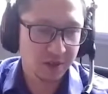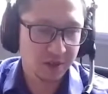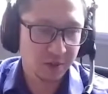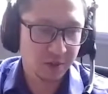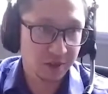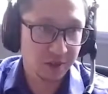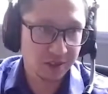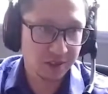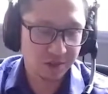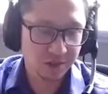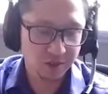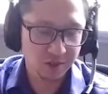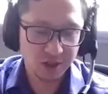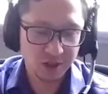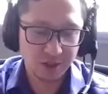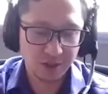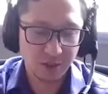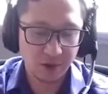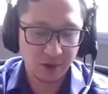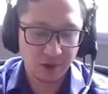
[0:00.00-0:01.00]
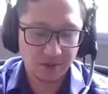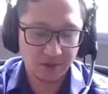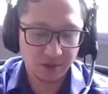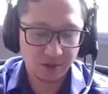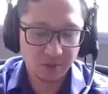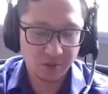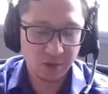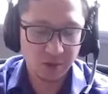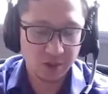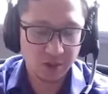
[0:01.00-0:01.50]
a really interesting part of
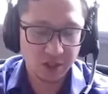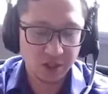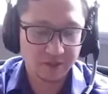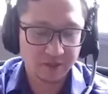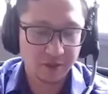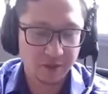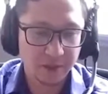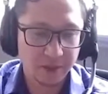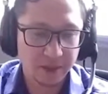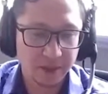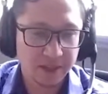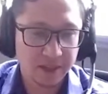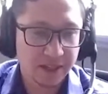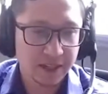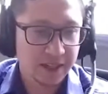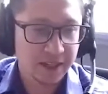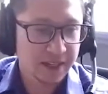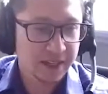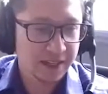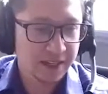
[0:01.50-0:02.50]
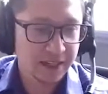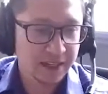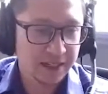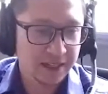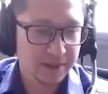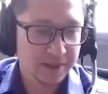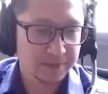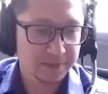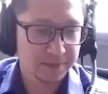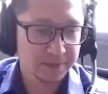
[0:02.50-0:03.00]
this project for me,
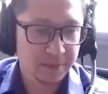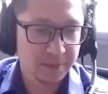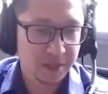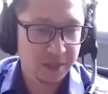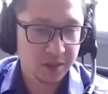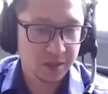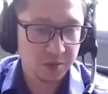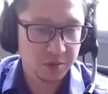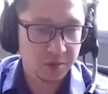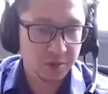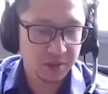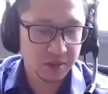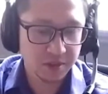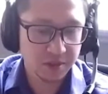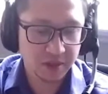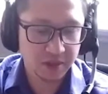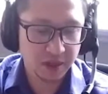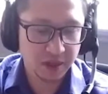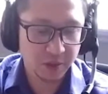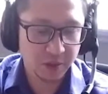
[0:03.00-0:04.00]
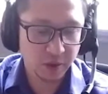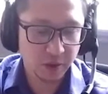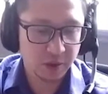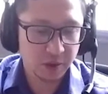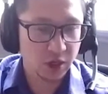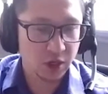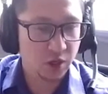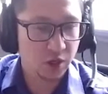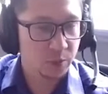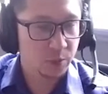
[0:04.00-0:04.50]
because we,
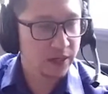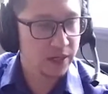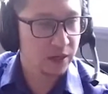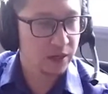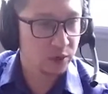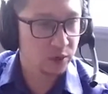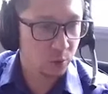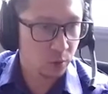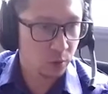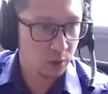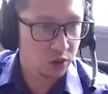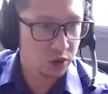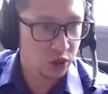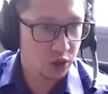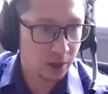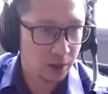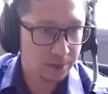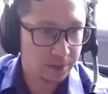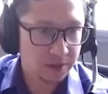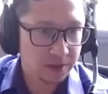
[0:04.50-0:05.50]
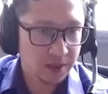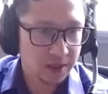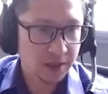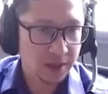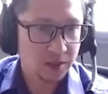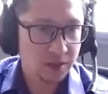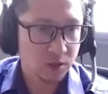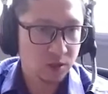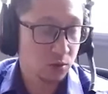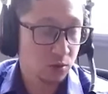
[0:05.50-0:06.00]
early on we held a workshop
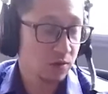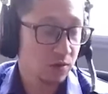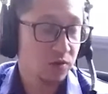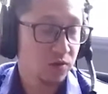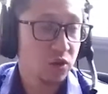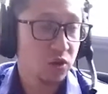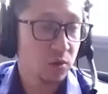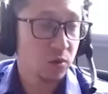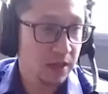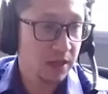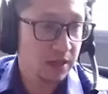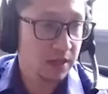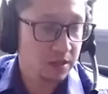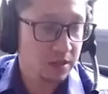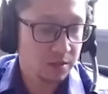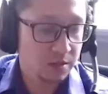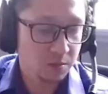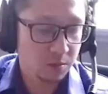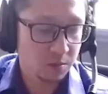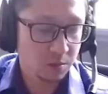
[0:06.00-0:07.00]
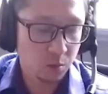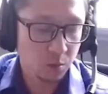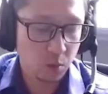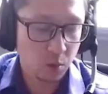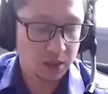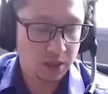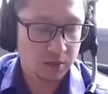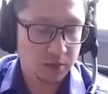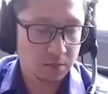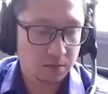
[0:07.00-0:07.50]
to sort of showcase
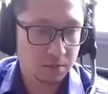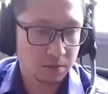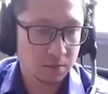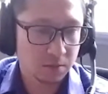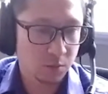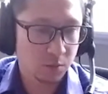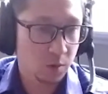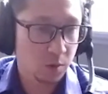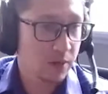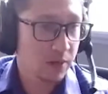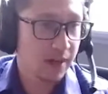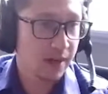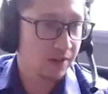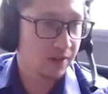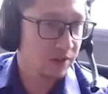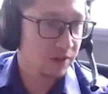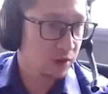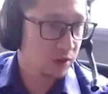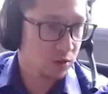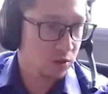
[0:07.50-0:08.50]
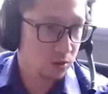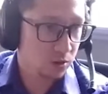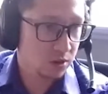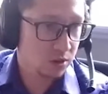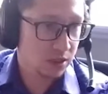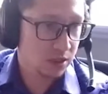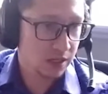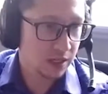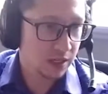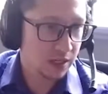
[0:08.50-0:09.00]
what we have at the CERT
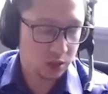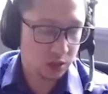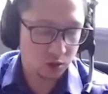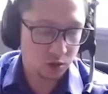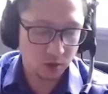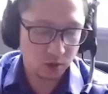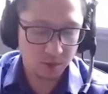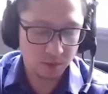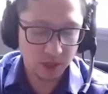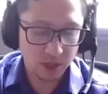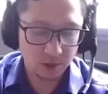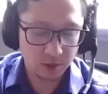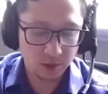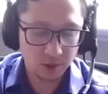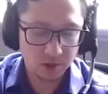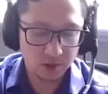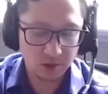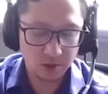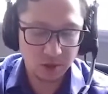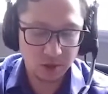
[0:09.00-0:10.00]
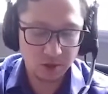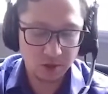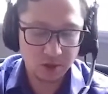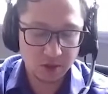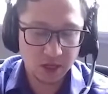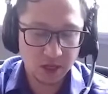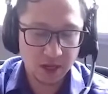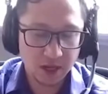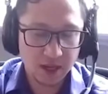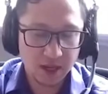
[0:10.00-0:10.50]
stage at Toronto Pinewood Studios,
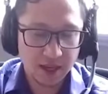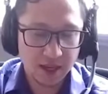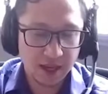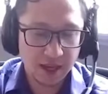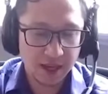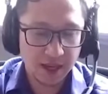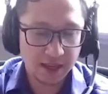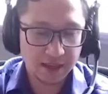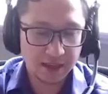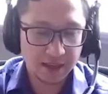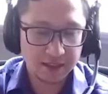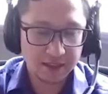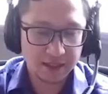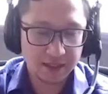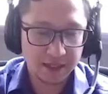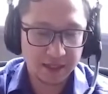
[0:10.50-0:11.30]
and